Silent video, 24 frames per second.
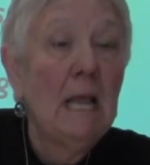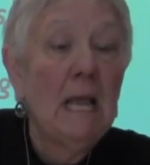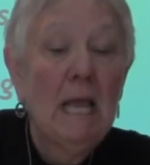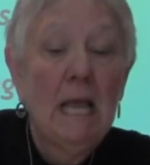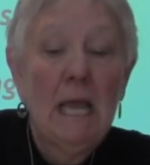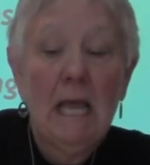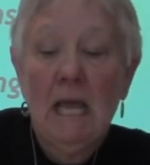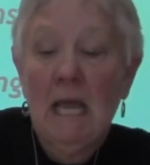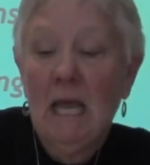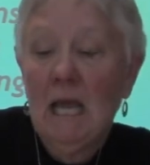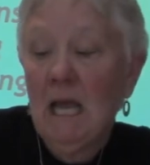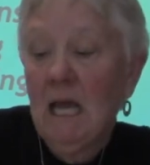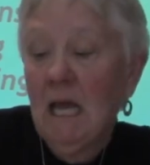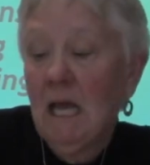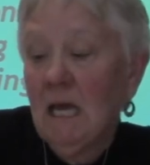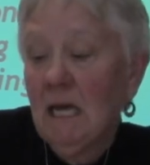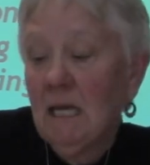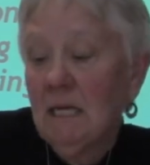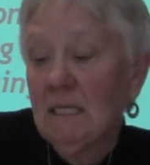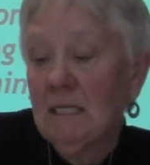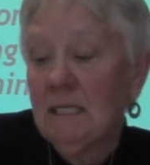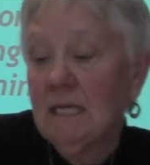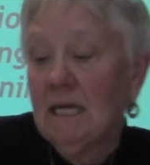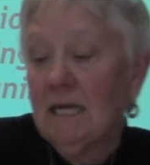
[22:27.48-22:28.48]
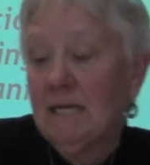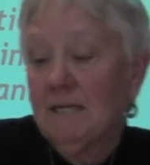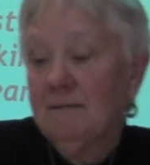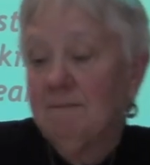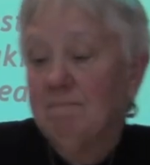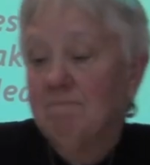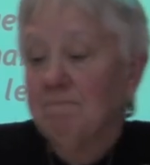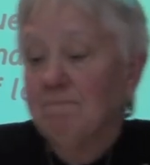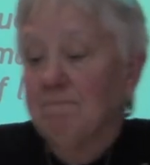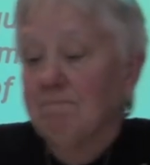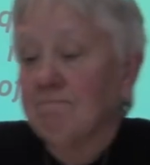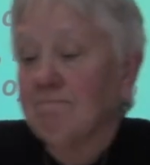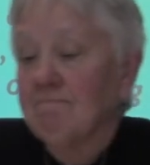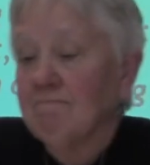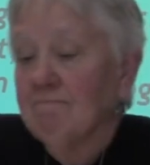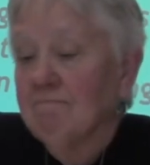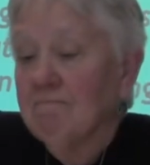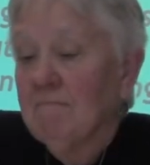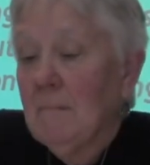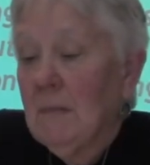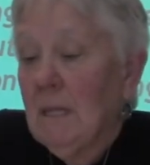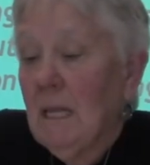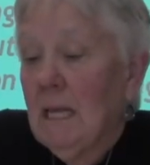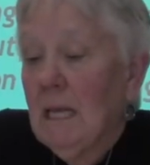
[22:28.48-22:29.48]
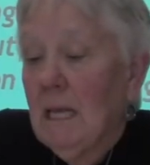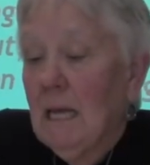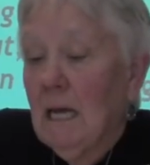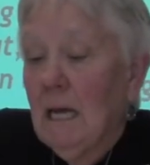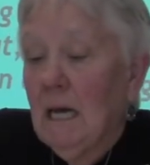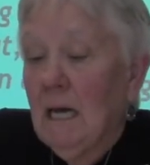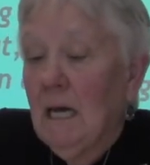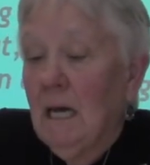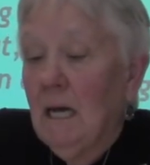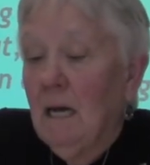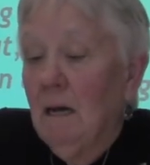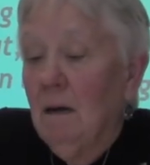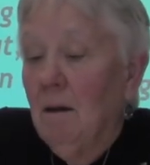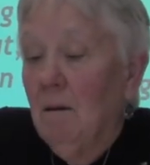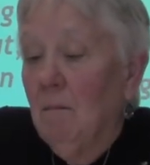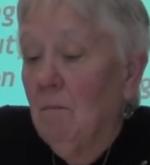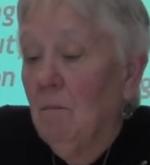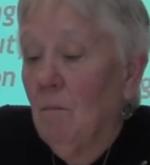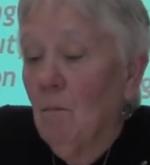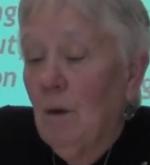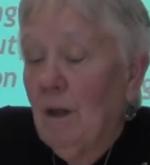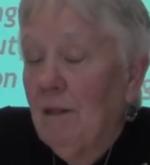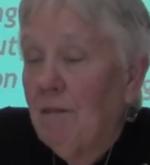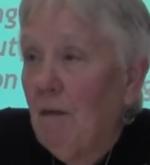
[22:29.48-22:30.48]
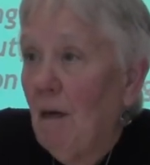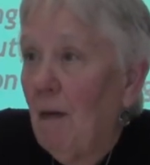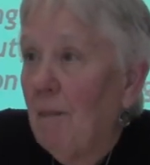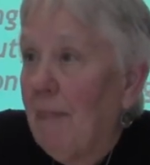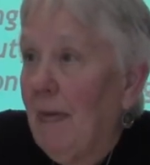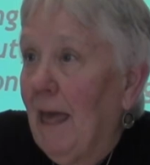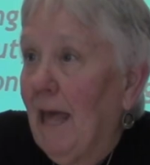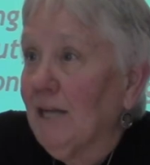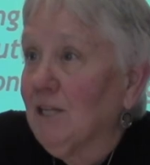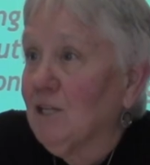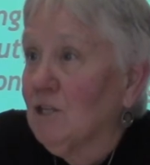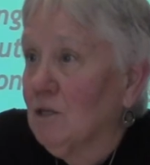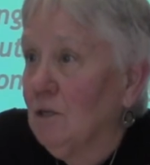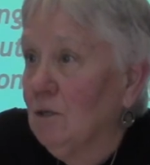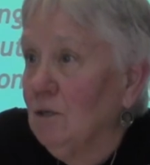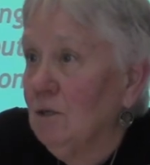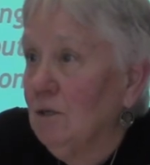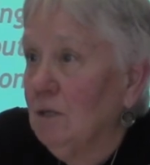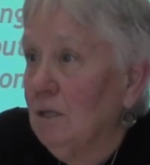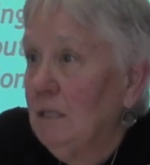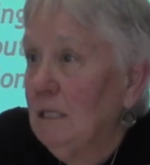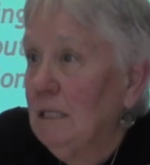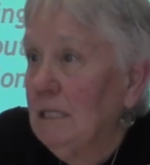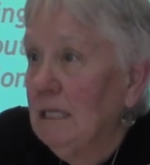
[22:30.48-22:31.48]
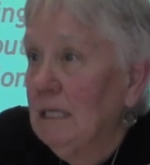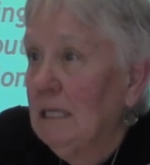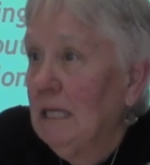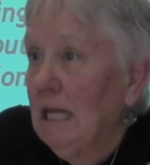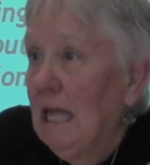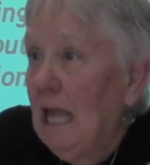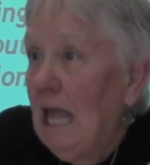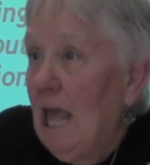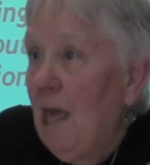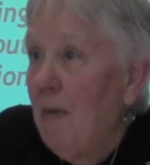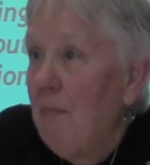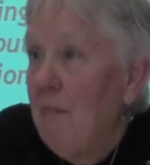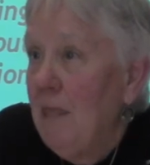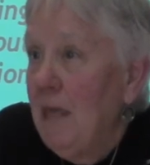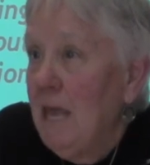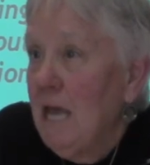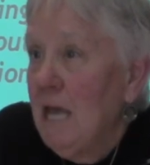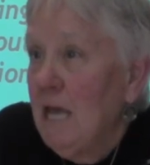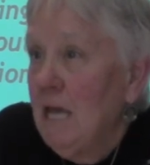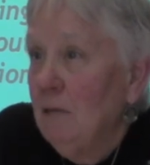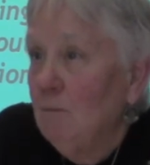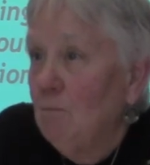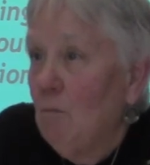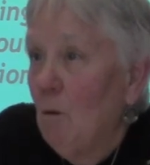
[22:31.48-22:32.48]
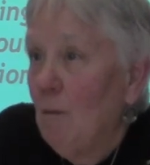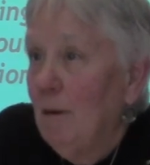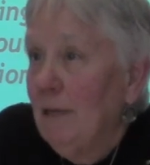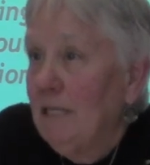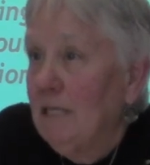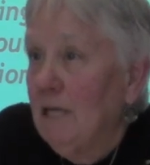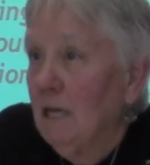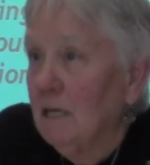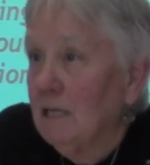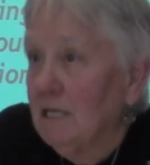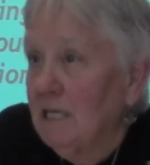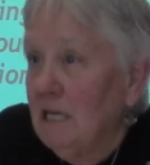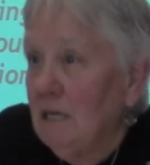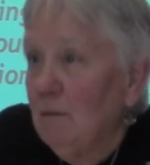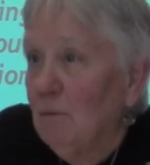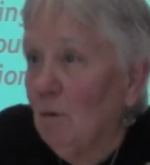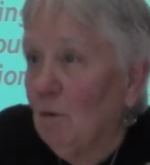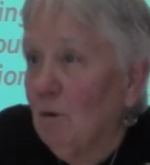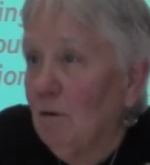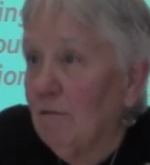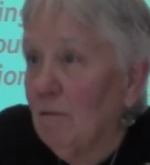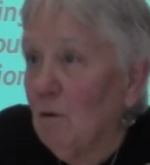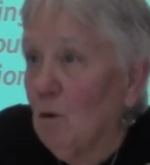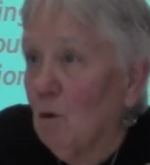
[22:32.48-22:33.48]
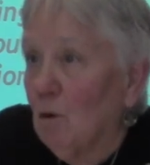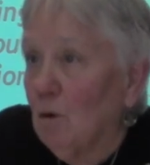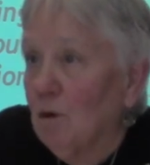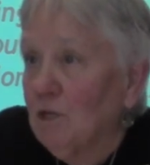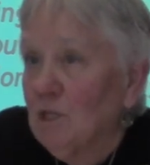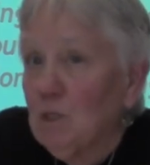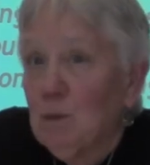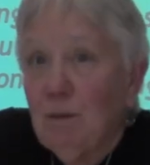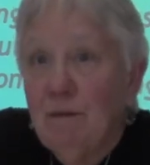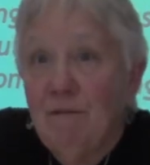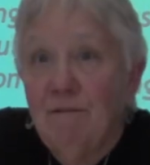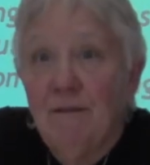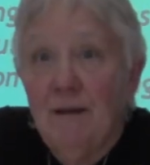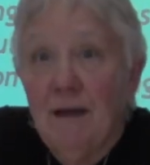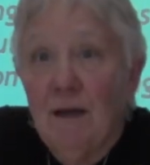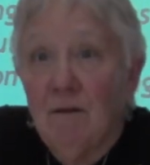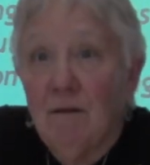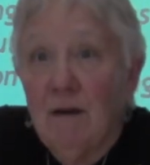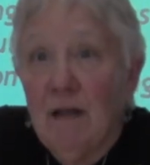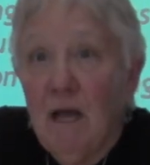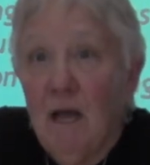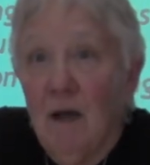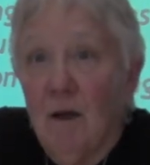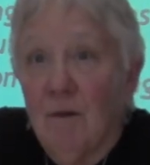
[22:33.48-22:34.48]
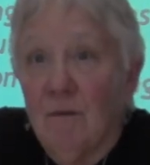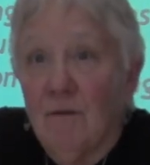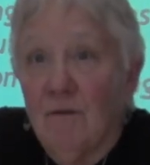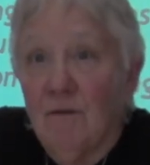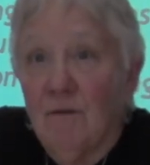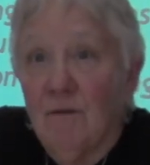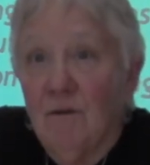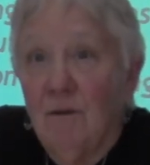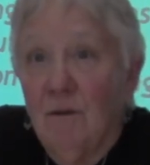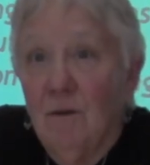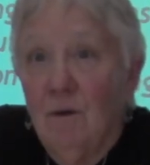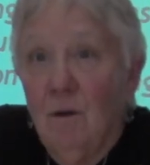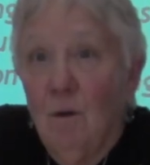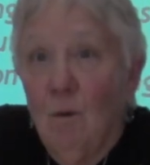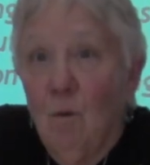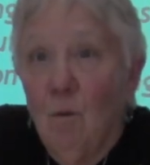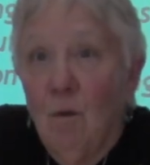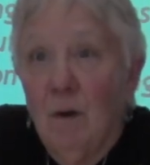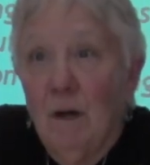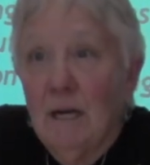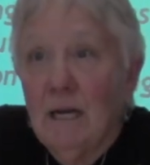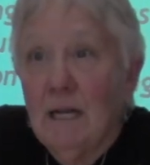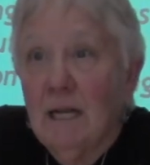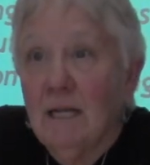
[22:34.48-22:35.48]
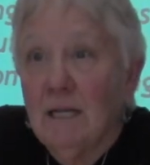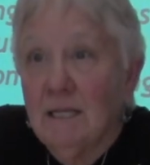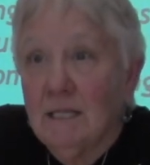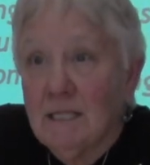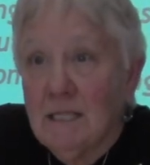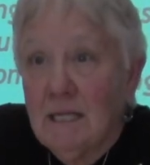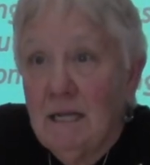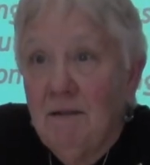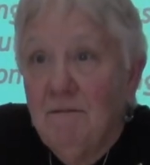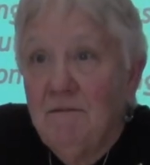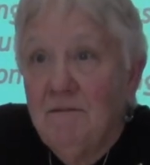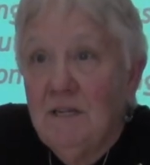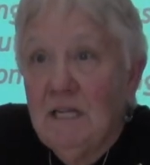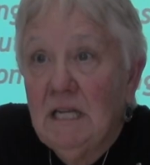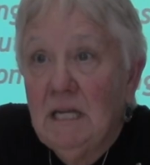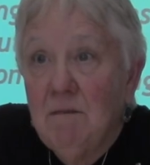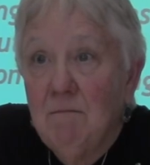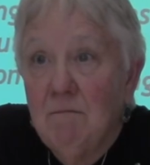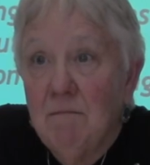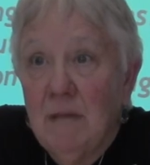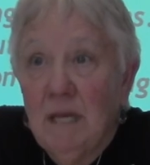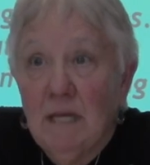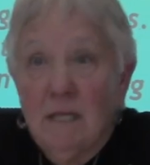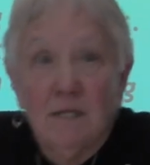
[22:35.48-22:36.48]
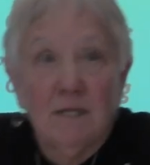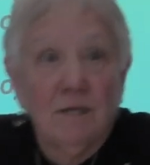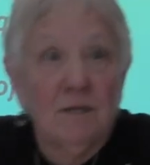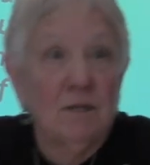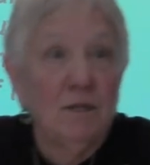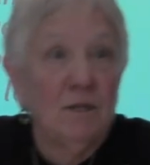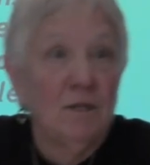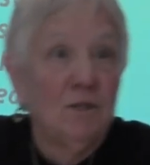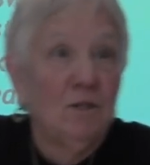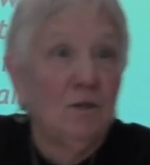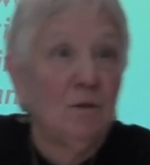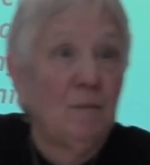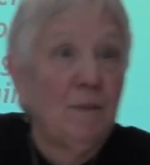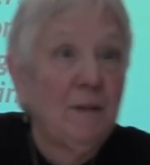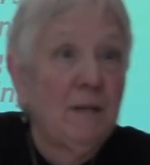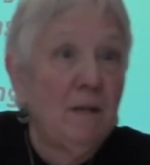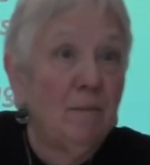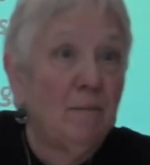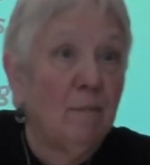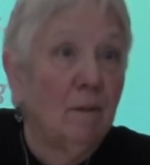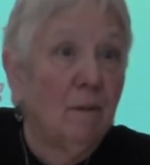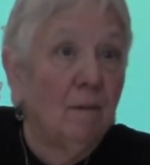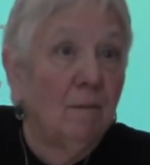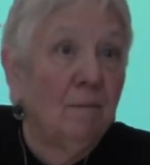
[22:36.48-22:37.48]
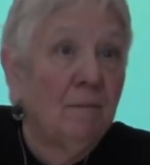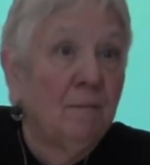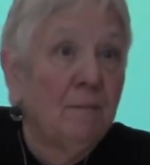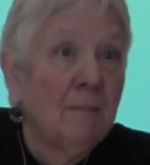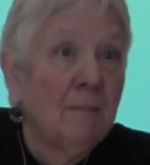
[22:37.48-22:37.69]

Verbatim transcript: And um, um, we thought that's good. And then when we dug deeper, of course, we found out what safety meant to people.